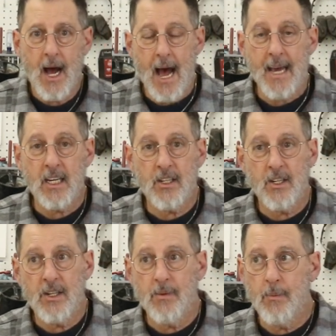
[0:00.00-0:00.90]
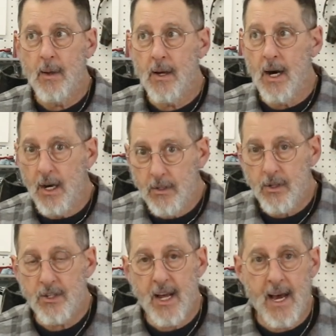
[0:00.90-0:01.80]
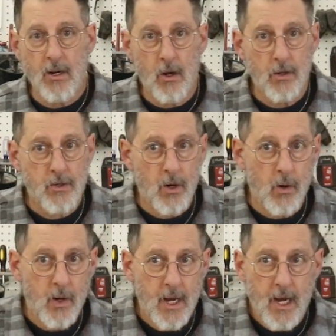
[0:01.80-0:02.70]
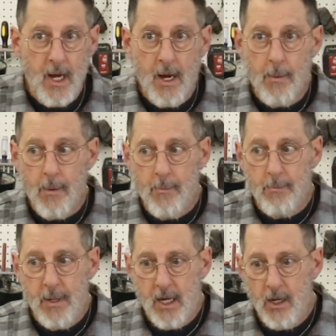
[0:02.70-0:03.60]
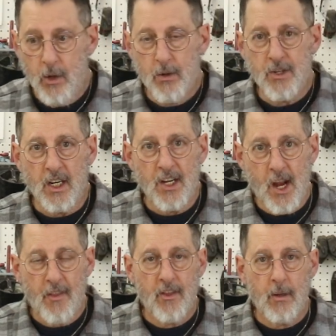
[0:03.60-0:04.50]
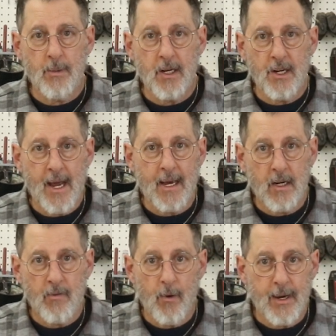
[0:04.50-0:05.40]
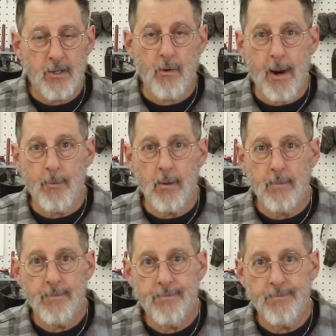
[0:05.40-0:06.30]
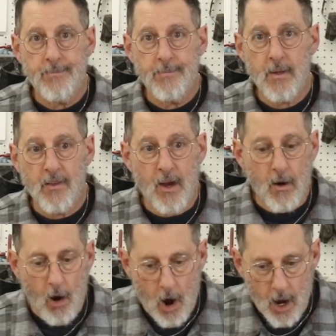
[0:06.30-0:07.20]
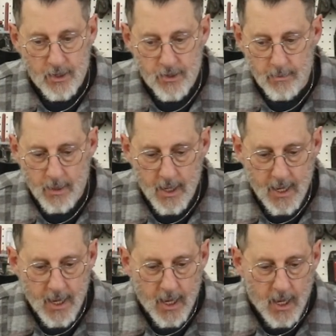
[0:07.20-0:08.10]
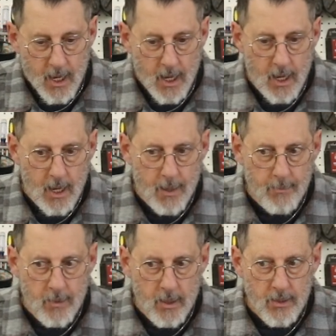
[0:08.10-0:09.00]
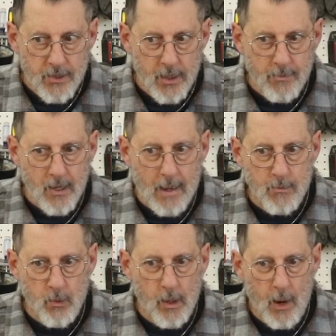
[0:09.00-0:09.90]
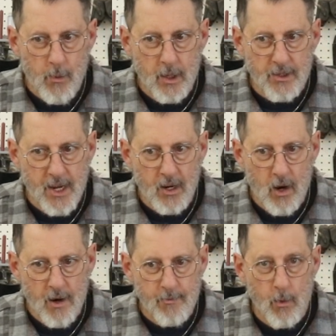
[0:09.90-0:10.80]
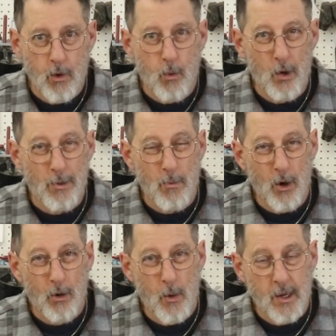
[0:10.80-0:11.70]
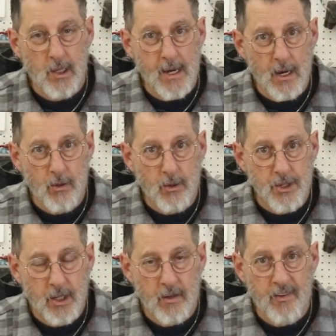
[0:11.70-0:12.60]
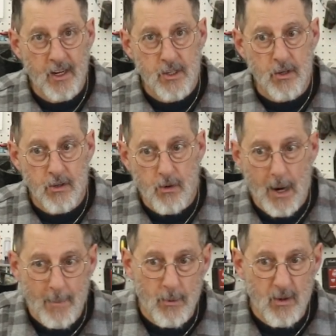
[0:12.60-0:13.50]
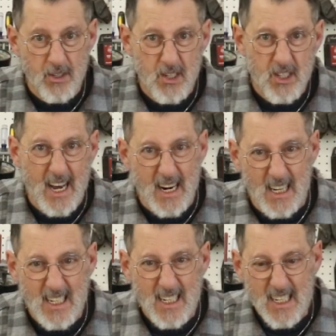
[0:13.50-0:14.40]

I could understand also me using nothing but a negative rake scraper. They're awesome. Um, sometimes when I want to take off more wood more quickly, I'll use a conventional scraper and just kind of